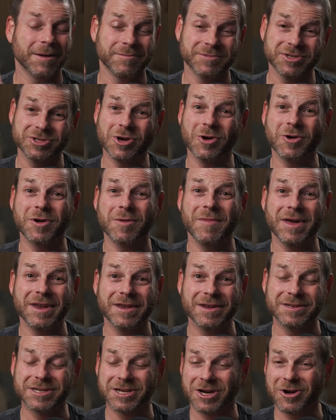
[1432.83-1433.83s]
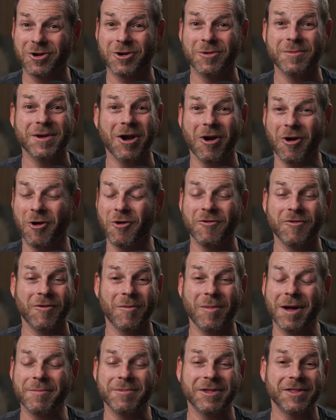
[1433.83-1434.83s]
I'm so committed to curbing our
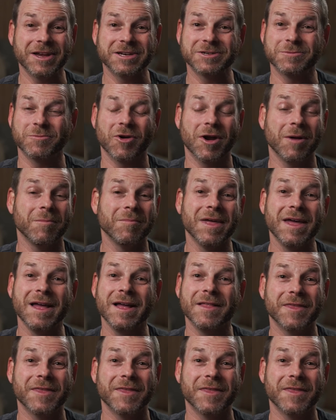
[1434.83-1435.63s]
overpopulation problem